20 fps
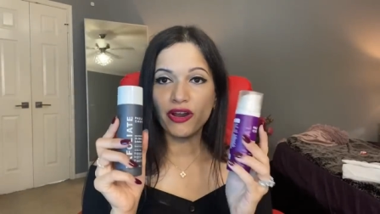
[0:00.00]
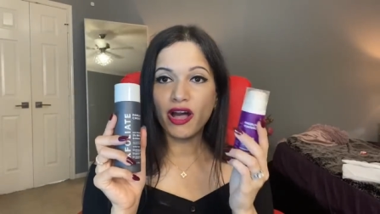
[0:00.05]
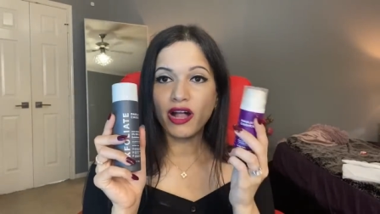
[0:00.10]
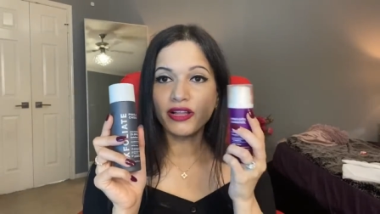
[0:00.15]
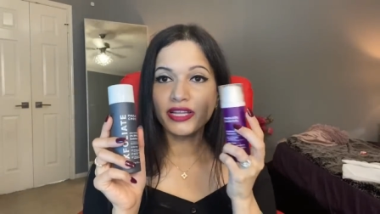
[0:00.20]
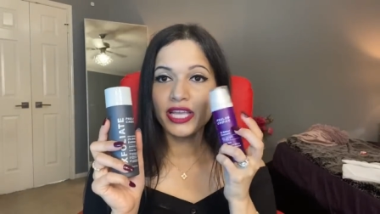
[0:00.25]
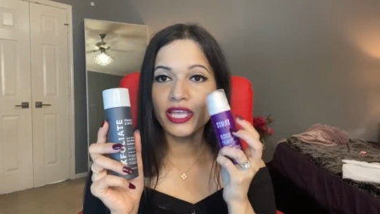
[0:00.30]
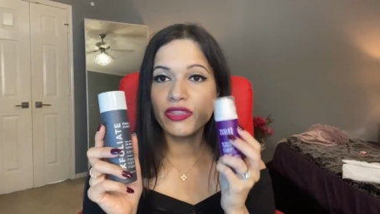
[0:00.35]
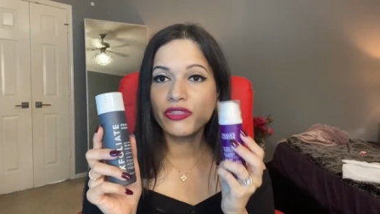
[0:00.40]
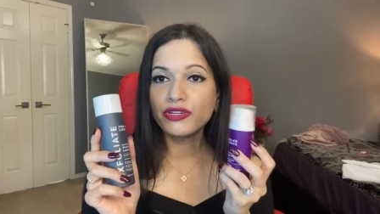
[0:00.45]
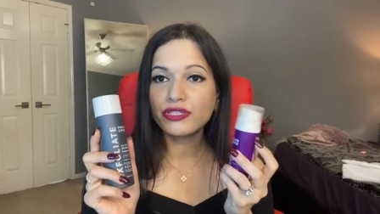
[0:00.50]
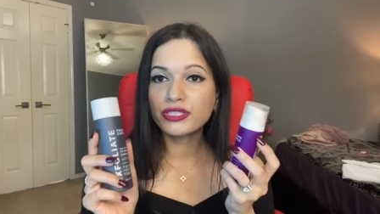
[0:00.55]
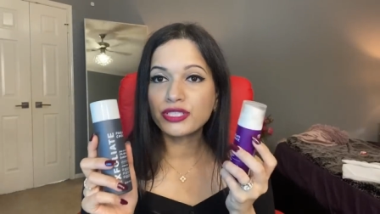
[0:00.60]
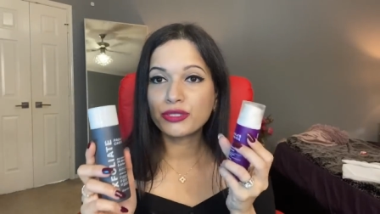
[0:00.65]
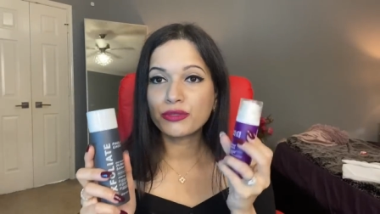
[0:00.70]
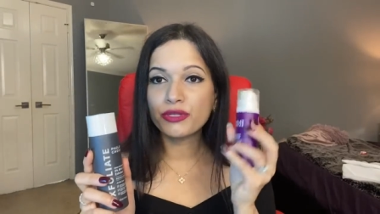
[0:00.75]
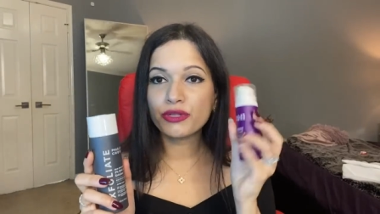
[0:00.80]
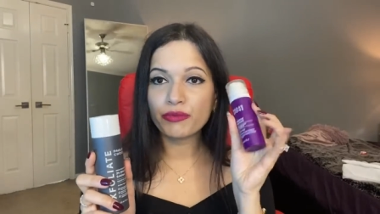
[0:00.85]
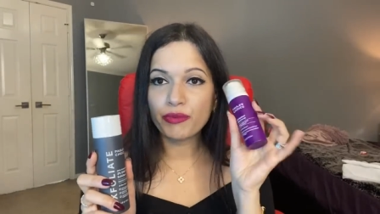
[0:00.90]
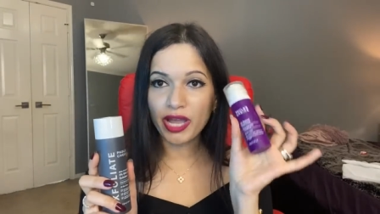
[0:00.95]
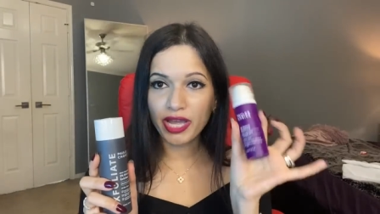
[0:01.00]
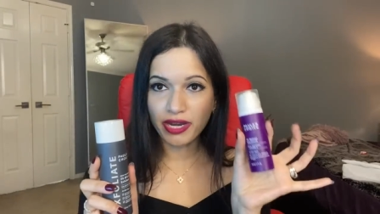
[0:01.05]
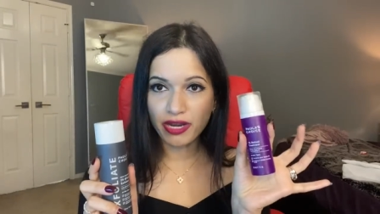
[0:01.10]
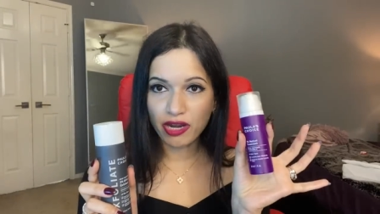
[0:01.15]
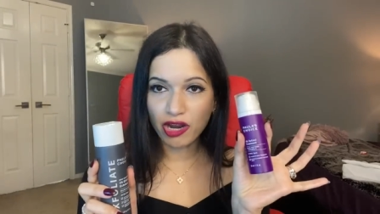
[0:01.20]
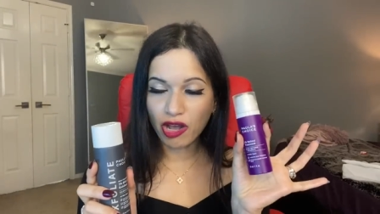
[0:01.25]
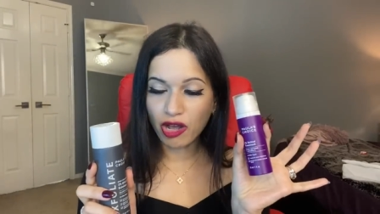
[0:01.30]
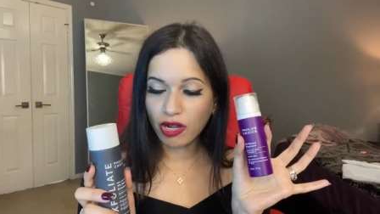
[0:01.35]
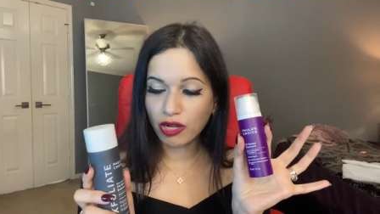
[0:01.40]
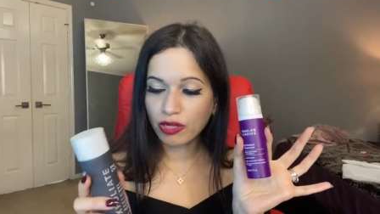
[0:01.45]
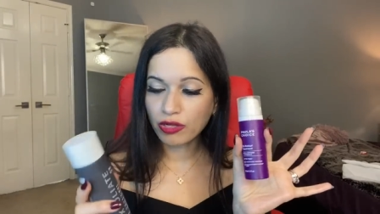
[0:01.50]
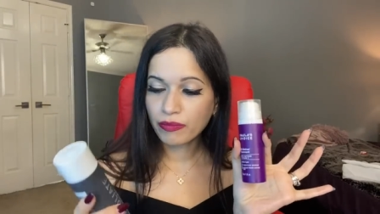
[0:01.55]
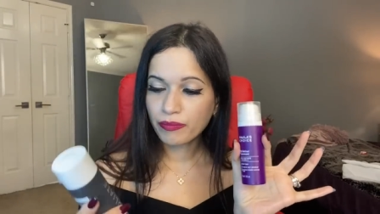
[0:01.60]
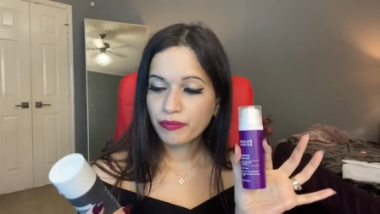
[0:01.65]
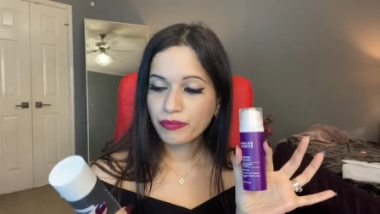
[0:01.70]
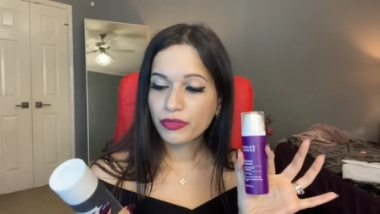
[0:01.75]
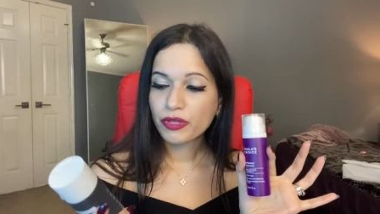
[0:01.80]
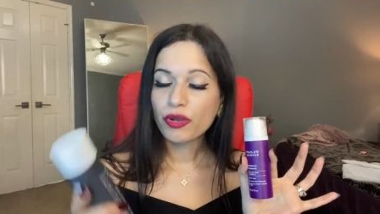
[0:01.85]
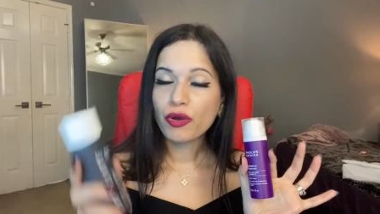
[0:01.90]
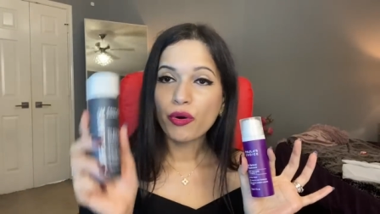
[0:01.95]
I'll either do the retinol
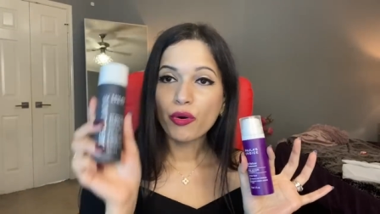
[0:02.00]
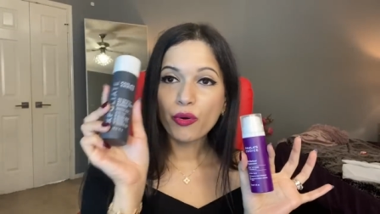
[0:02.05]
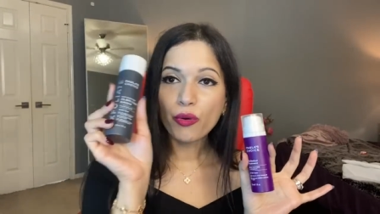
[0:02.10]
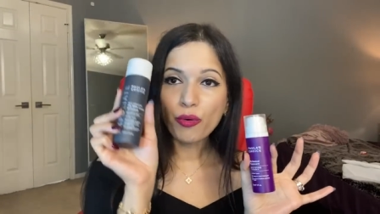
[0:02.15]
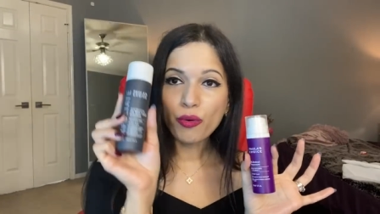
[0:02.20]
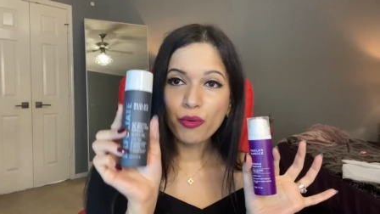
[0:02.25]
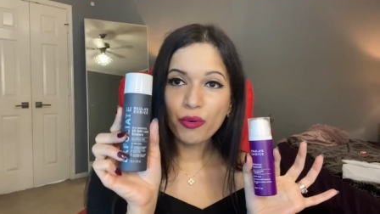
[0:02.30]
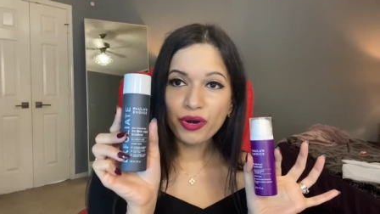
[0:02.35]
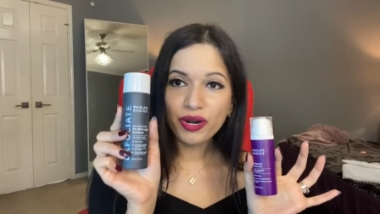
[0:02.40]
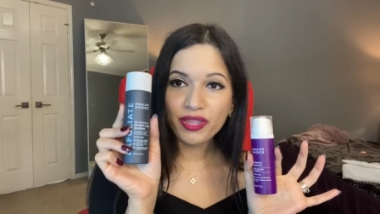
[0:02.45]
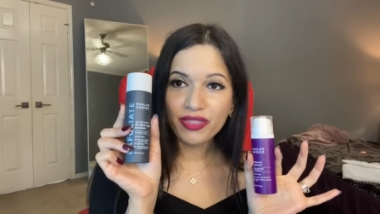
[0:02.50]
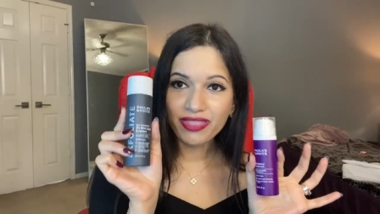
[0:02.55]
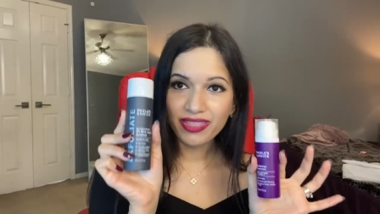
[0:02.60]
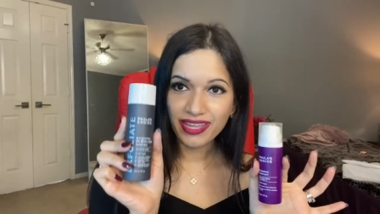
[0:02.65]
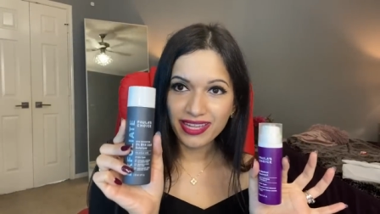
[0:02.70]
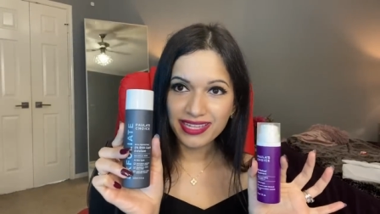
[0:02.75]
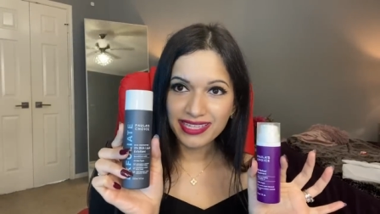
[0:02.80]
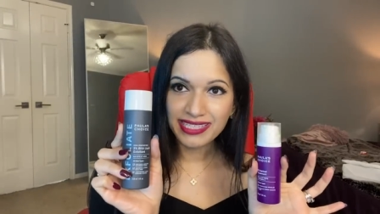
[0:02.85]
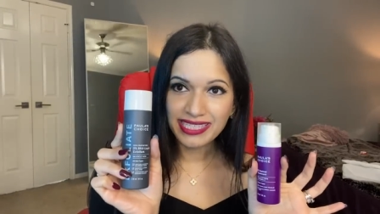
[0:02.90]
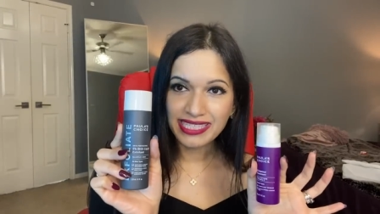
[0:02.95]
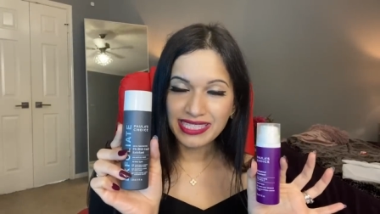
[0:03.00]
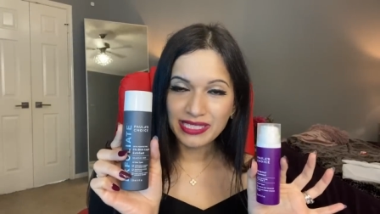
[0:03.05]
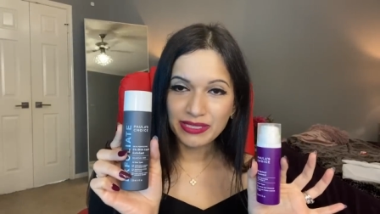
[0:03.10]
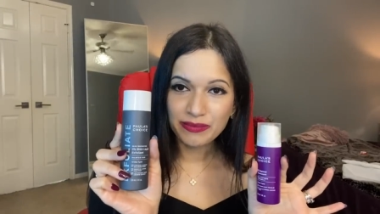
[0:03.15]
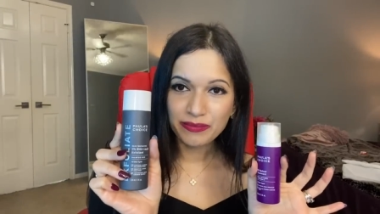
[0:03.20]
or this.